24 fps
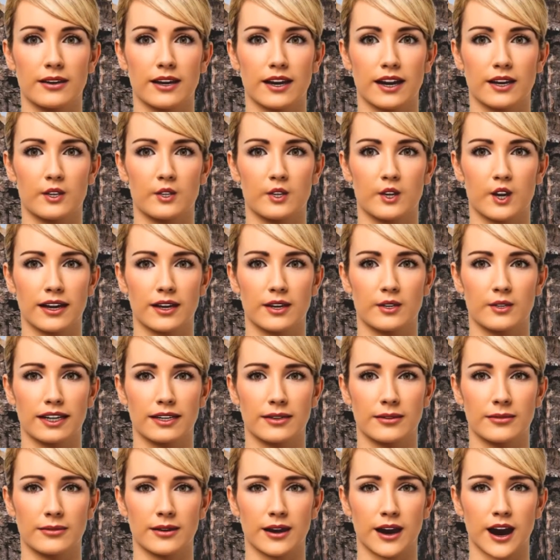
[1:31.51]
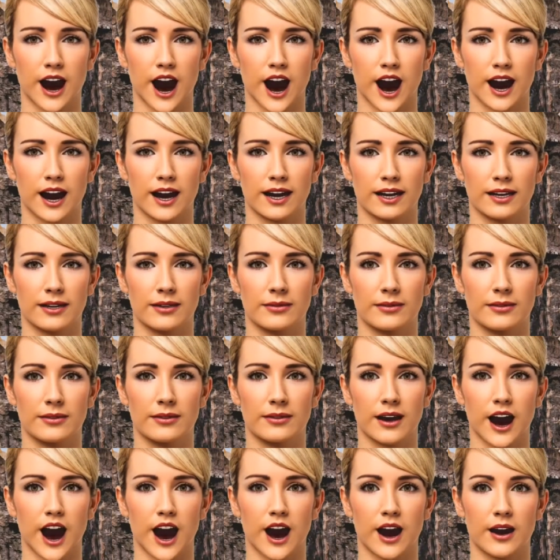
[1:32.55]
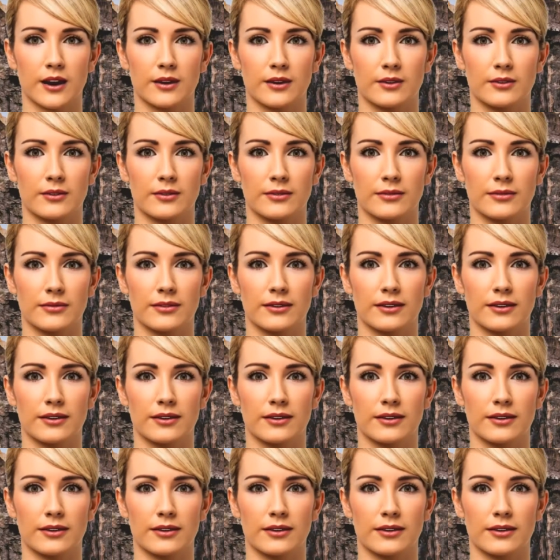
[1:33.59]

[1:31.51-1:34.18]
business, buy, card,